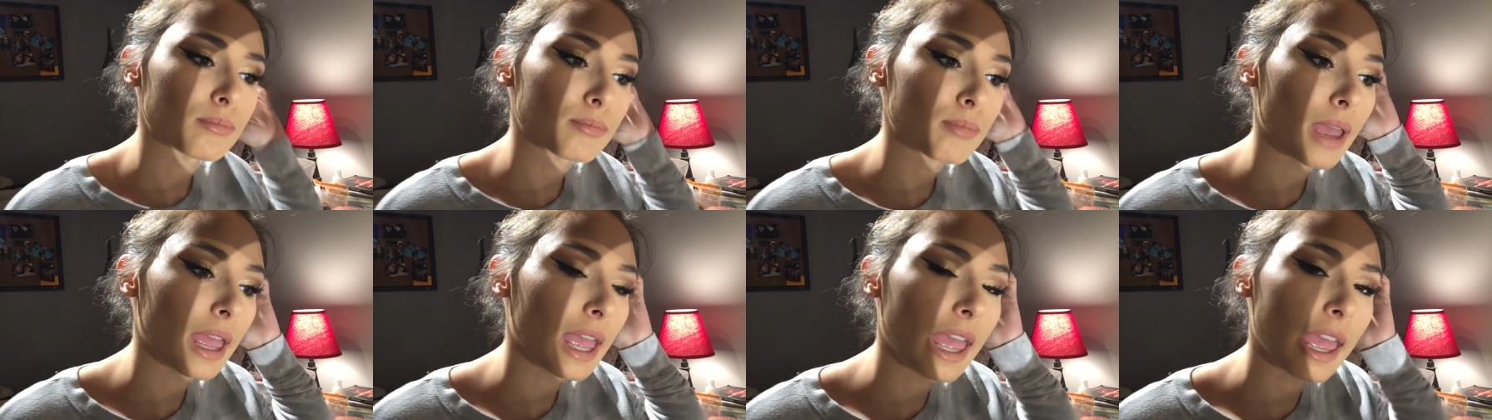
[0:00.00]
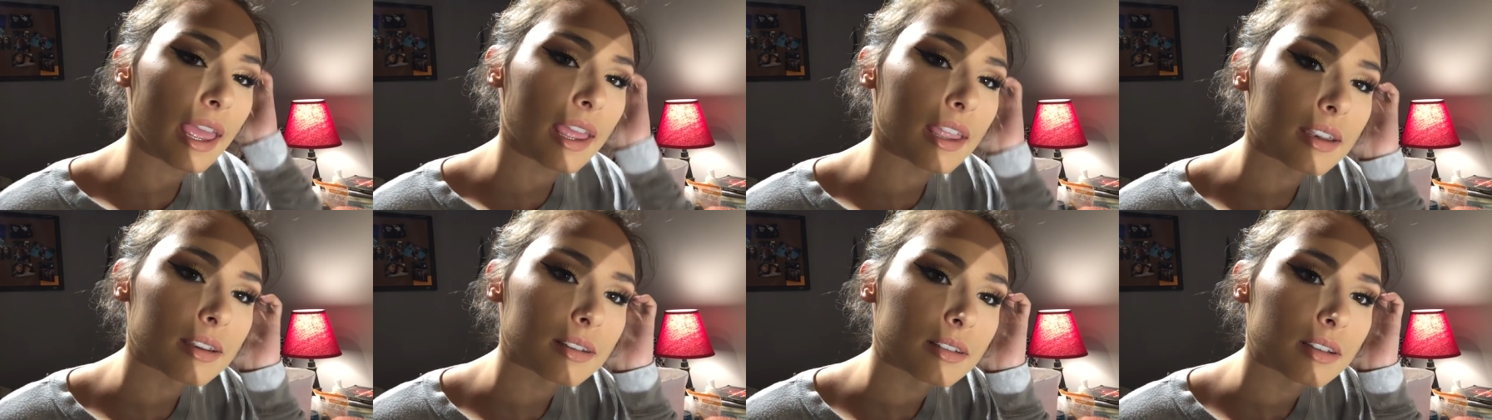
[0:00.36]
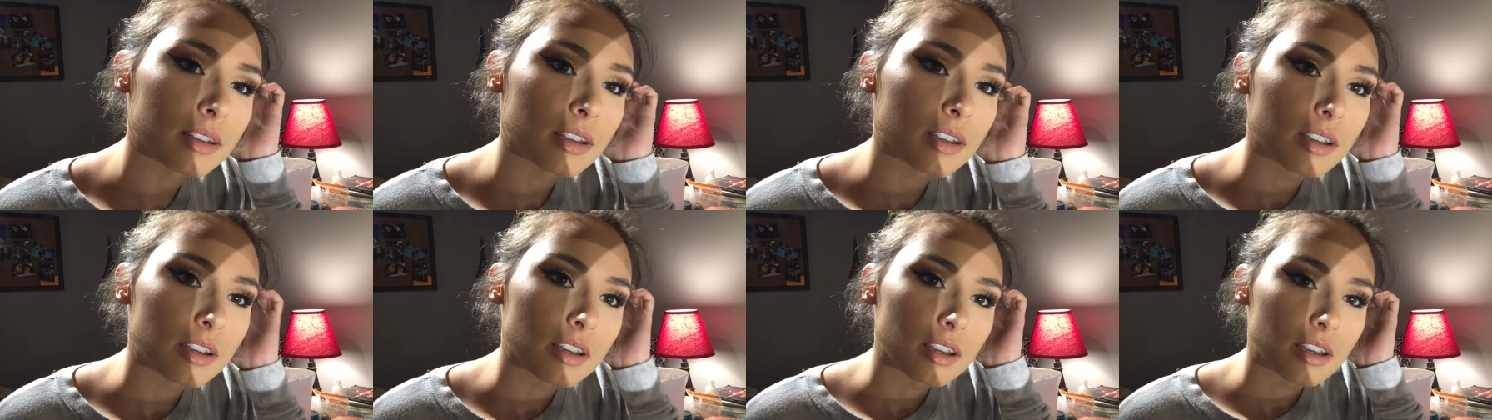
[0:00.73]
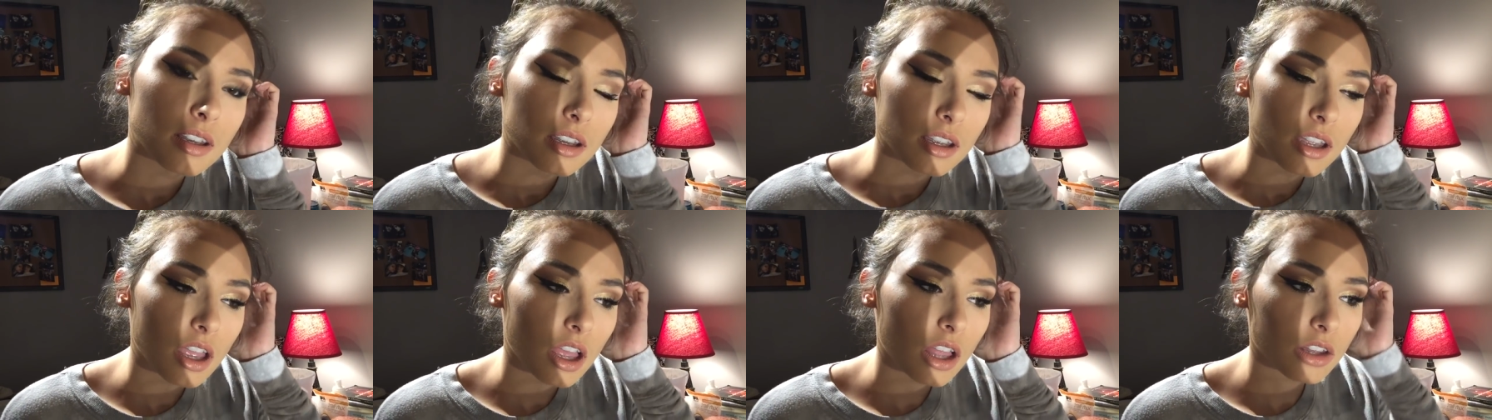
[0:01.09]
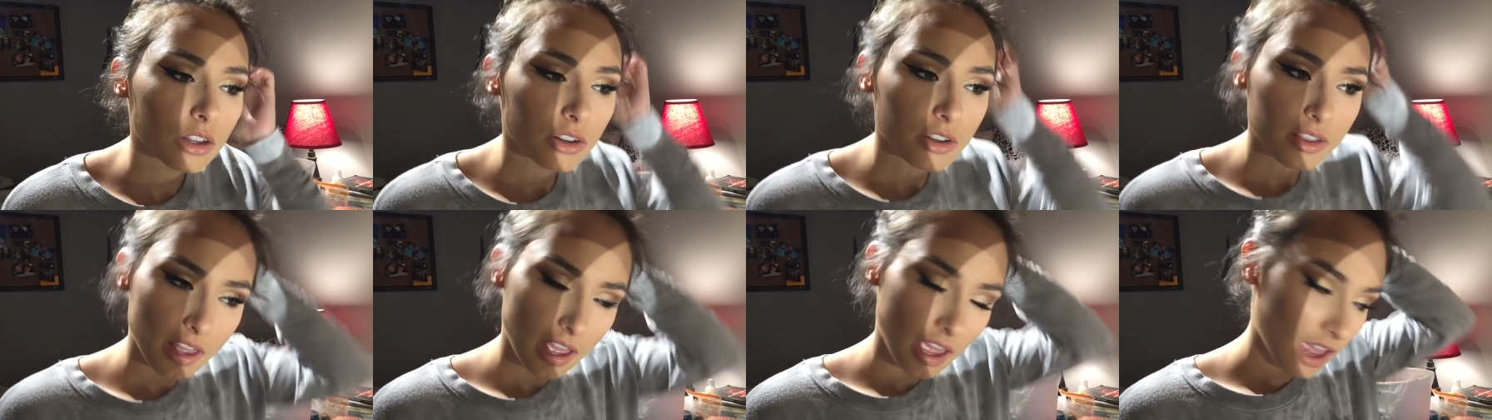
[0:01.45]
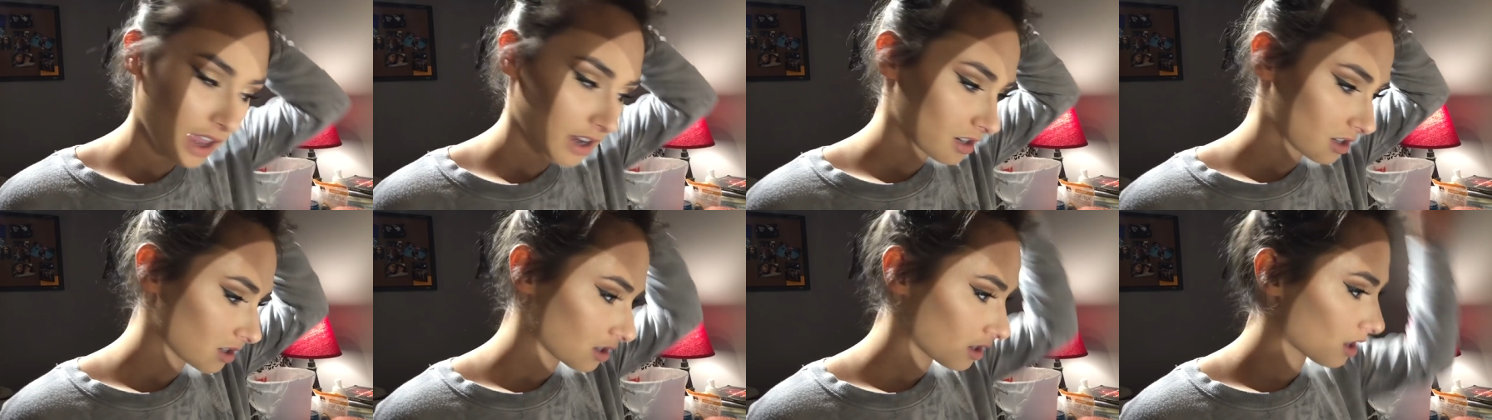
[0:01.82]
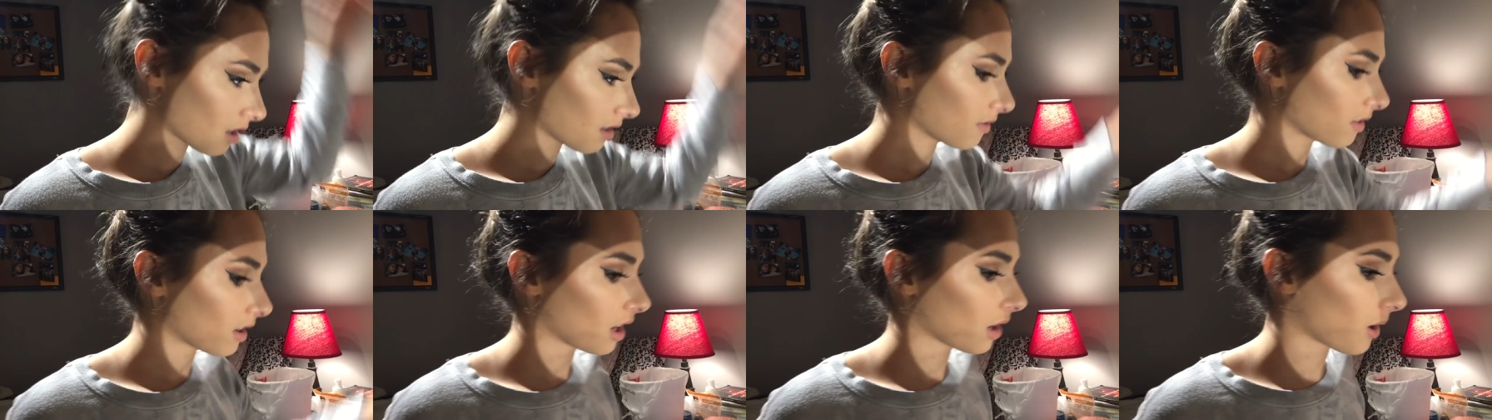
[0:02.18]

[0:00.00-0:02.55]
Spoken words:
matte color that I just love.